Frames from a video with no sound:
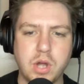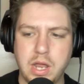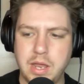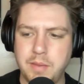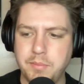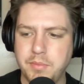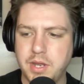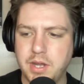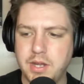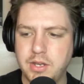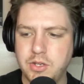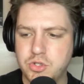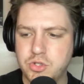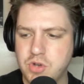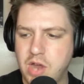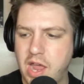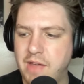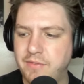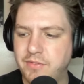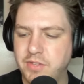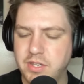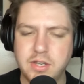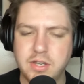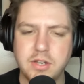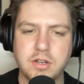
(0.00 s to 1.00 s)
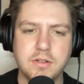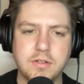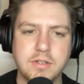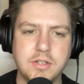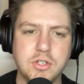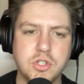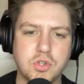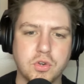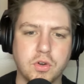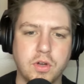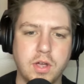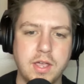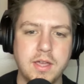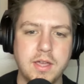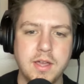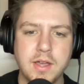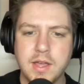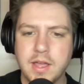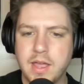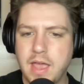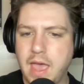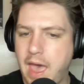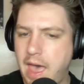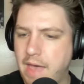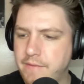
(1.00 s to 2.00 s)
Him getting drafted here in Detroit,
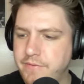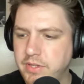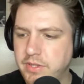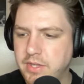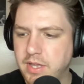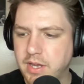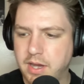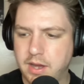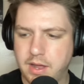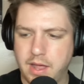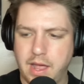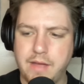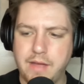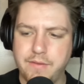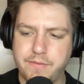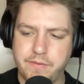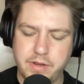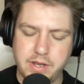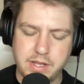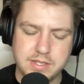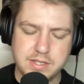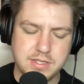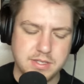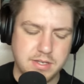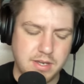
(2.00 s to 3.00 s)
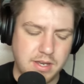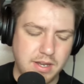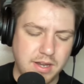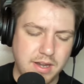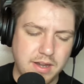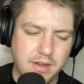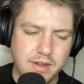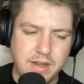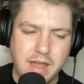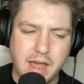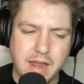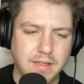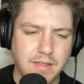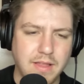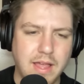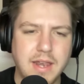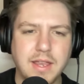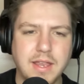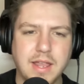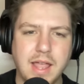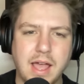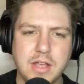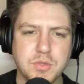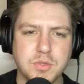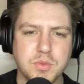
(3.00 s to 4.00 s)
having the confidence, and not a lot
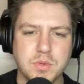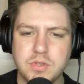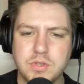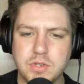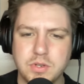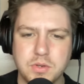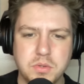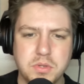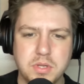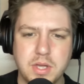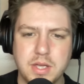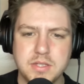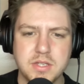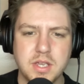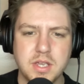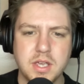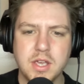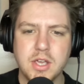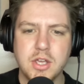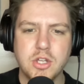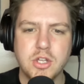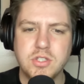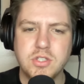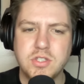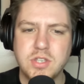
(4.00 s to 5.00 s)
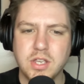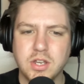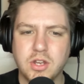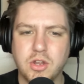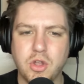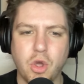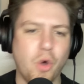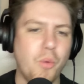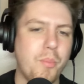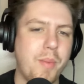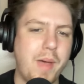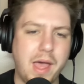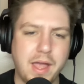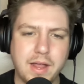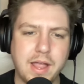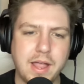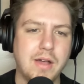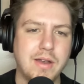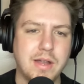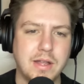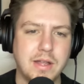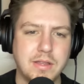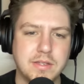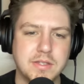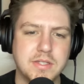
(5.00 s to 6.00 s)
of guys would do this to go back
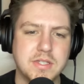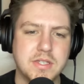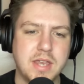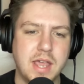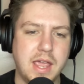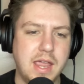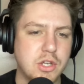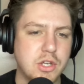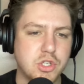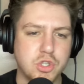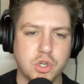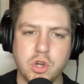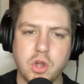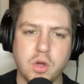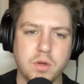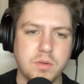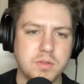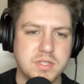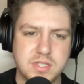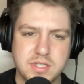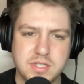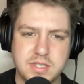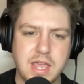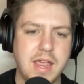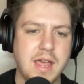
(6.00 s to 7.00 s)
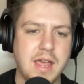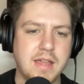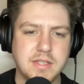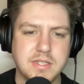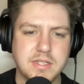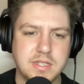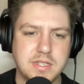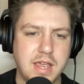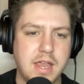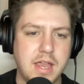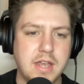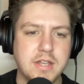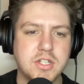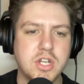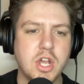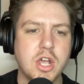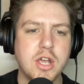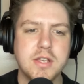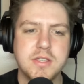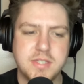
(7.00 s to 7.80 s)
out on the stage or go stay on the stage,